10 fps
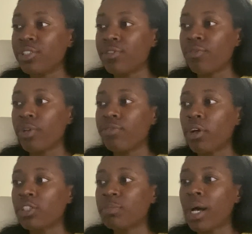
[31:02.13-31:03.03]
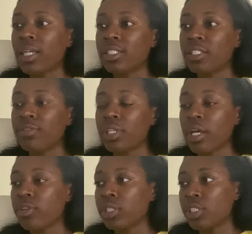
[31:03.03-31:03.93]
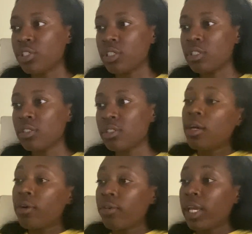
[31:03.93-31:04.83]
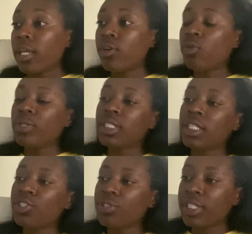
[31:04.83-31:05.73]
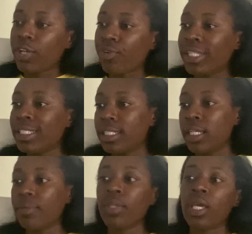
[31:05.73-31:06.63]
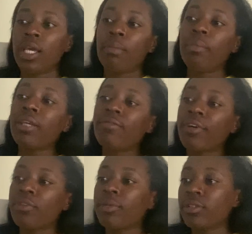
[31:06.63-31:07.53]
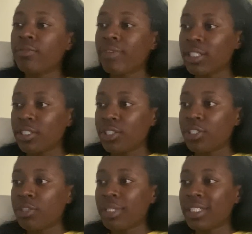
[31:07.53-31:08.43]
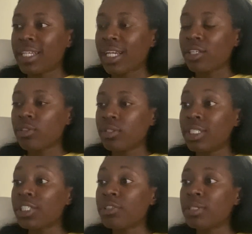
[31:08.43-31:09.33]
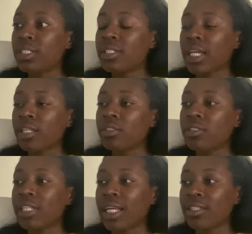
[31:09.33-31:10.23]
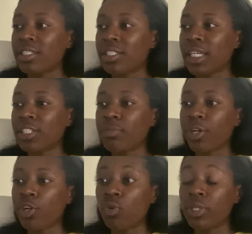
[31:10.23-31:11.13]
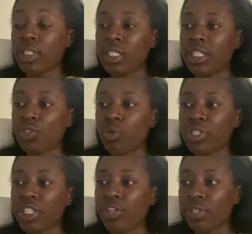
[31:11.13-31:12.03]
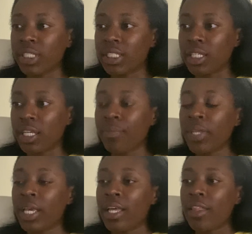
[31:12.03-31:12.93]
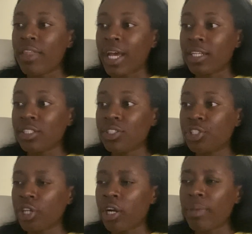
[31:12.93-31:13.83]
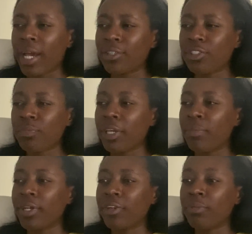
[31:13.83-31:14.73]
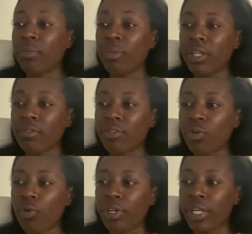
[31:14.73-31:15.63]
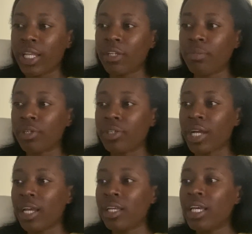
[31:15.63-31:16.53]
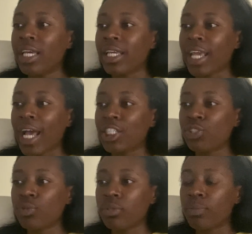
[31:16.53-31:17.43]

avoid false positives and other concerns. Okay, coincidence or synchronicity. Many fundamental investors dismiss technical analysis as mere coincidence or synchronicity. That is, chart patterns may appear to be meaningfully coordinated but are not casually